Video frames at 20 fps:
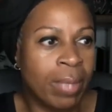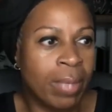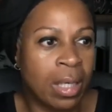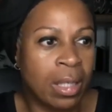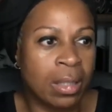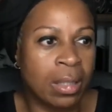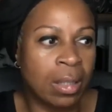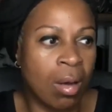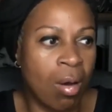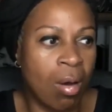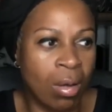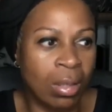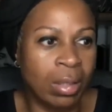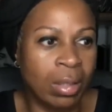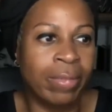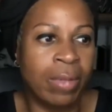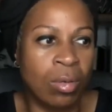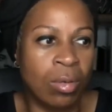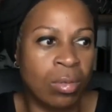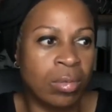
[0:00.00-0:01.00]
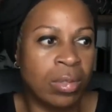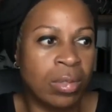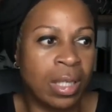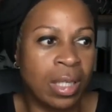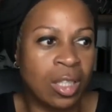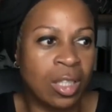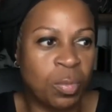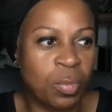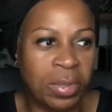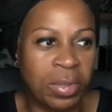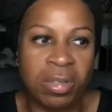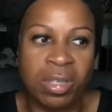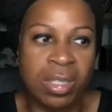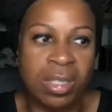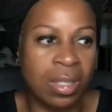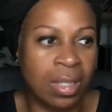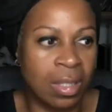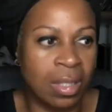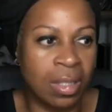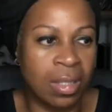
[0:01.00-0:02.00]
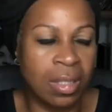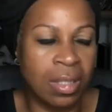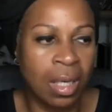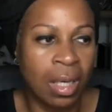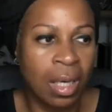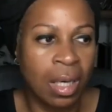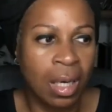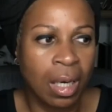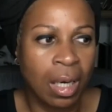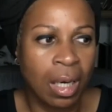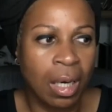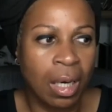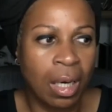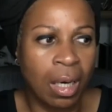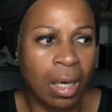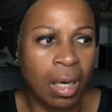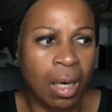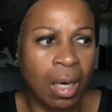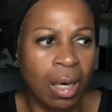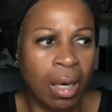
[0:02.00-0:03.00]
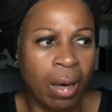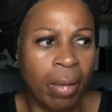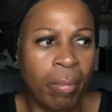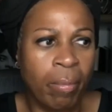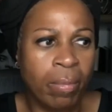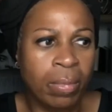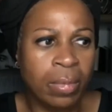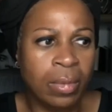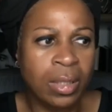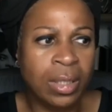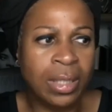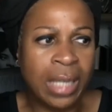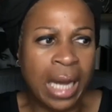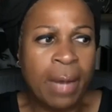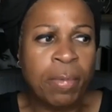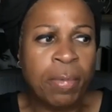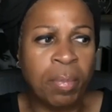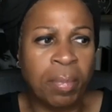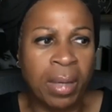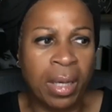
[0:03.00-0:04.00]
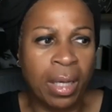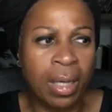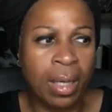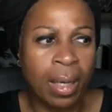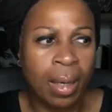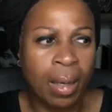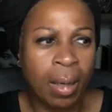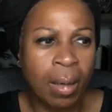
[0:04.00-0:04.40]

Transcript: because all of those experiences shaped me.